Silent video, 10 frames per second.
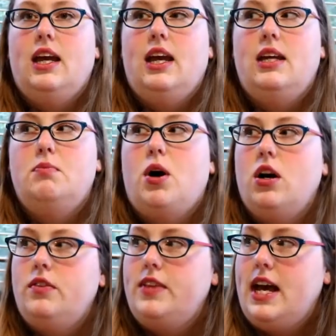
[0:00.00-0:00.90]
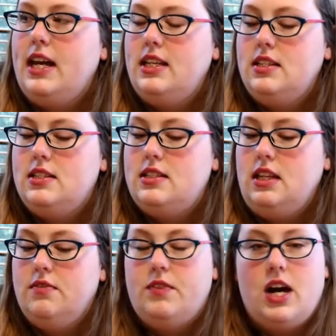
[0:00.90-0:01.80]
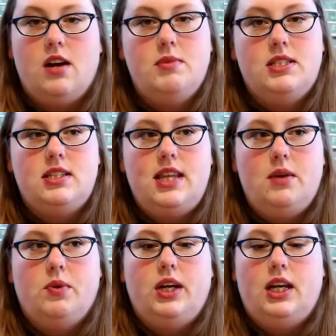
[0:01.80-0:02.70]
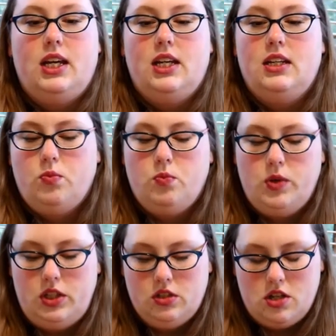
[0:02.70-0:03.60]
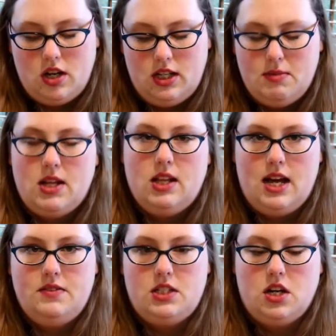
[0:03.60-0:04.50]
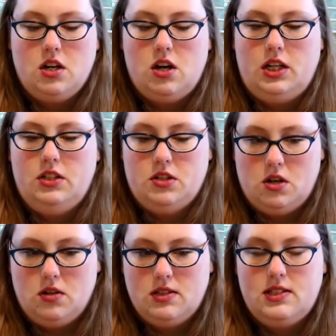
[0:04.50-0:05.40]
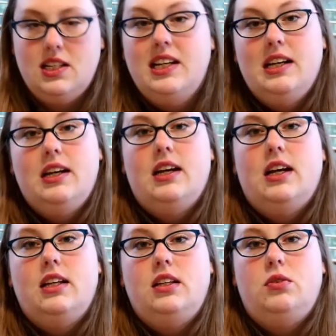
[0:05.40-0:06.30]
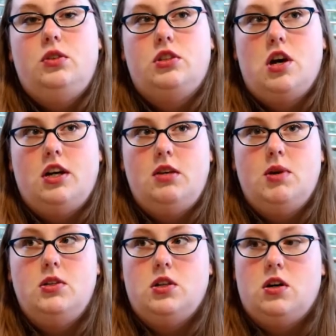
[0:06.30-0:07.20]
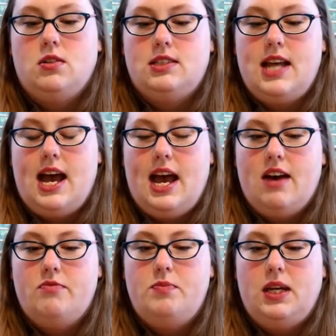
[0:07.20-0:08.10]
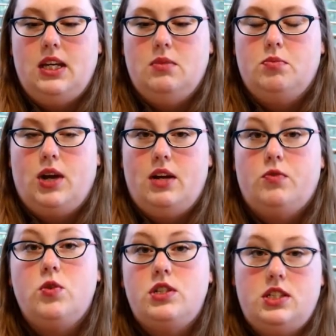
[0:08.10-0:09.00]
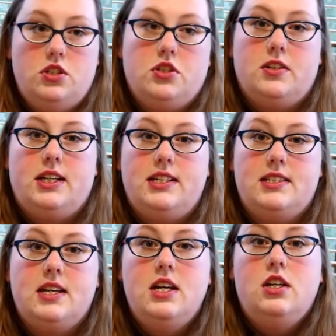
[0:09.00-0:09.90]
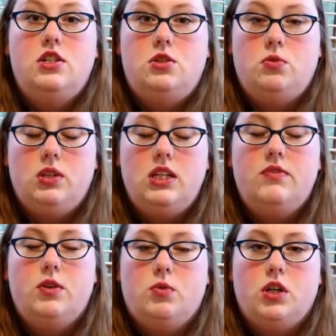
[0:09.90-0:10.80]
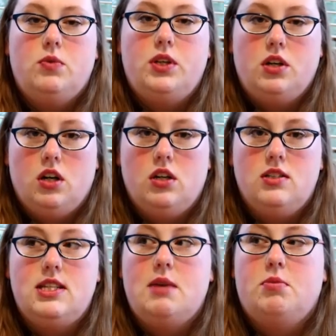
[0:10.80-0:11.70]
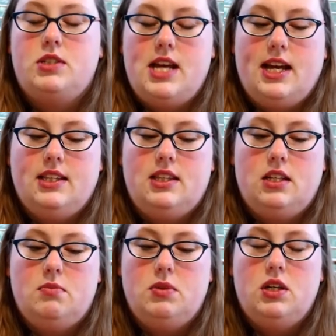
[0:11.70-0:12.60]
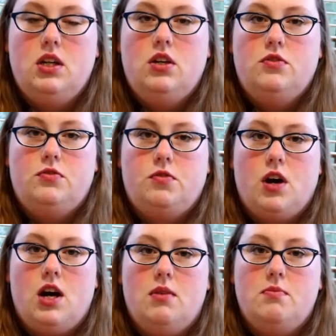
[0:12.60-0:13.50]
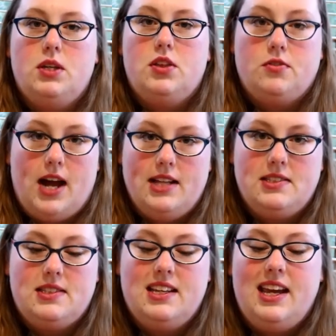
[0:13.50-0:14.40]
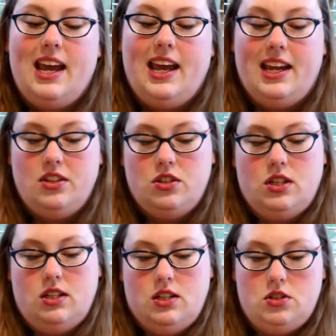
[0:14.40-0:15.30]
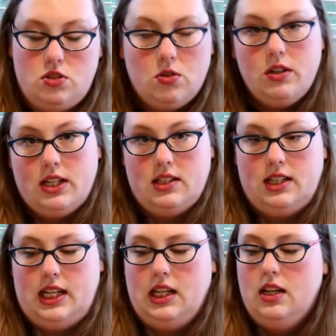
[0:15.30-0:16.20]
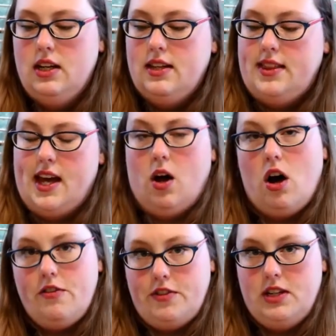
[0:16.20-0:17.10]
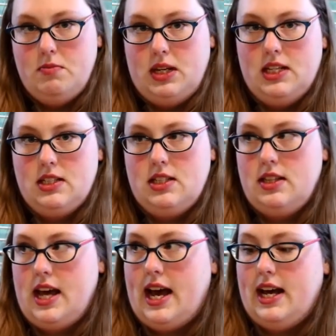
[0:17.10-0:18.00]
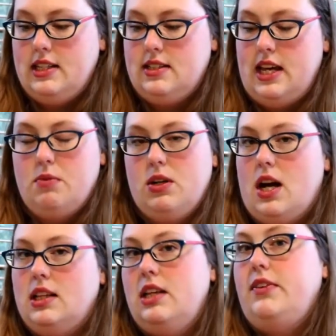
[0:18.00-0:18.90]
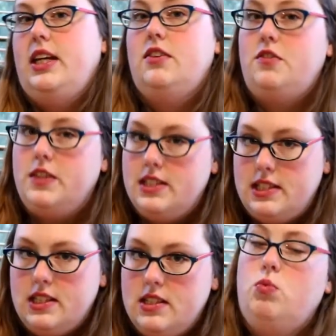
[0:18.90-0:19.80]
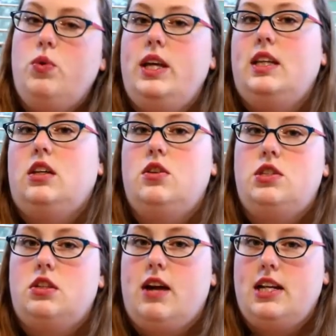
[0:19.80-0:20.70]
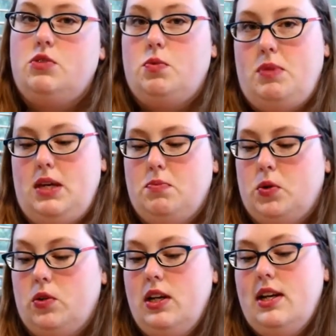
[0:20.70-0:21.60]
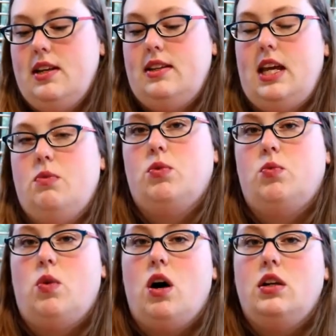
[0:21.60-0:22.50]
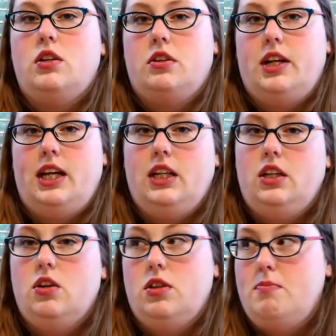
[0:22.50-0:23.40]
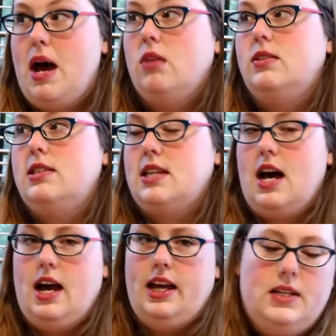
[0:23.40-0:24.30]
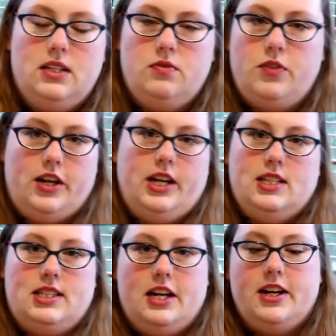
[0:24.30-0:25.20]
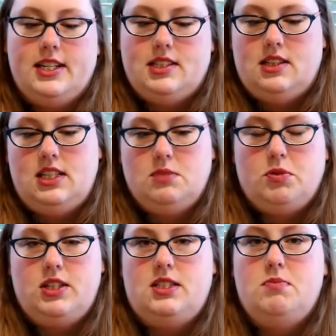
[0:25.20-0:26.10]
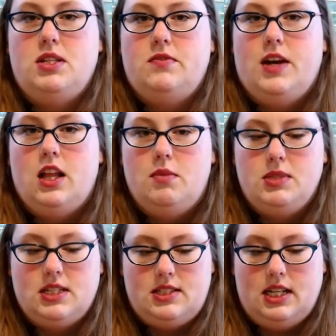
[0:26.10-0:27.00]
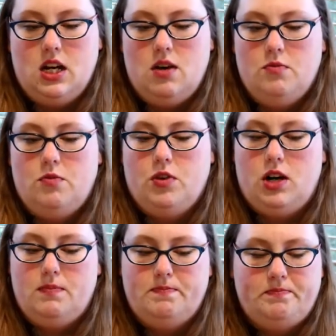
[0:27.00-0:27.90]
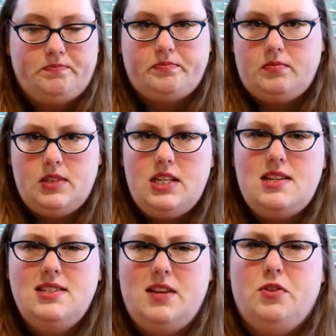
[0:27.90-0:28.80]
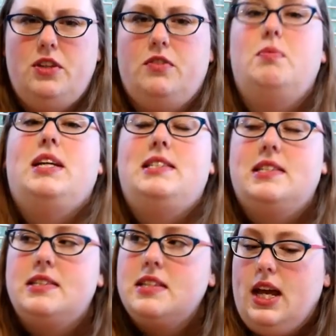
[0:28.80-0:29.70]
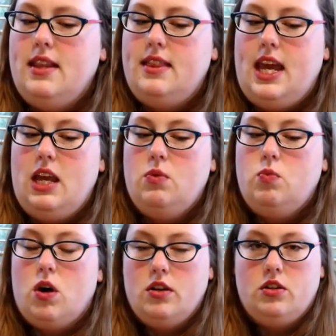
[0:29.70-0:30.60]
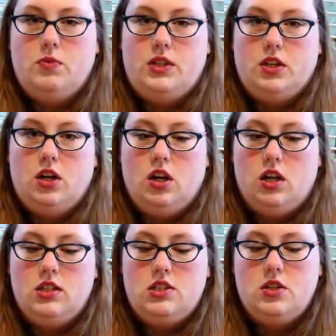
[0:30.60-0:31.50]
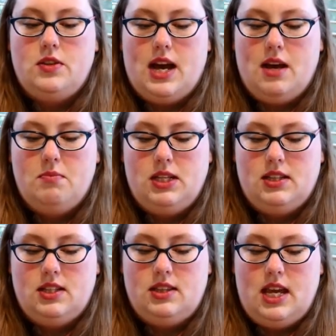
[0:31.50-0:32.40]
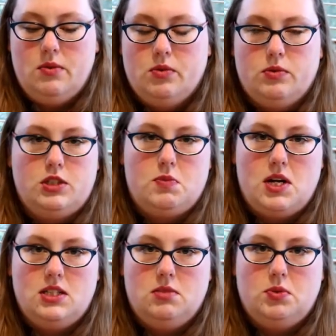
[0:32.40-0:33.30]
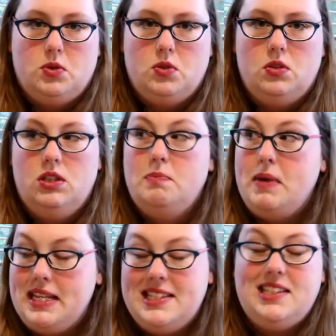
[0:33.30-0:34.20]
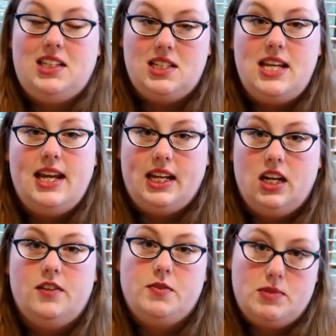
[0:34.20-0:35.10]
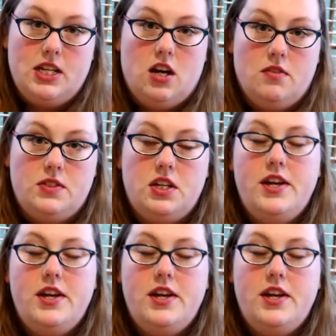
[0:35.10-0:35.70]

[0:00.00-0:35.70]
And part of that is the environments that they were in. When you're talking about livestock guardian dogs, you're talking about dogs that have been bred for centuries to live and work with herds and protect them from threats. And historically, that often meant that they were not living in fences with close interaction with people. They wandering, you know, the mountainside in various areas that these breeds have been developed, because they come from several different places, and they wandered with the herd. So that meant that they were responsible basically to take care of themselves.